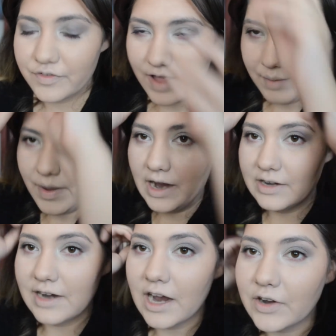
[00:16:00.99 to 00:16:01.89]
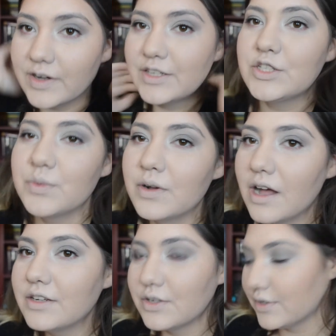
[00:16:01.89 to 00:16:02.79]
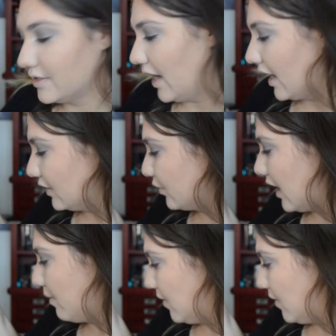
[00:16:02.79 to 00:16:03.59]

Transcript: Vampire Diaries, you will understand what I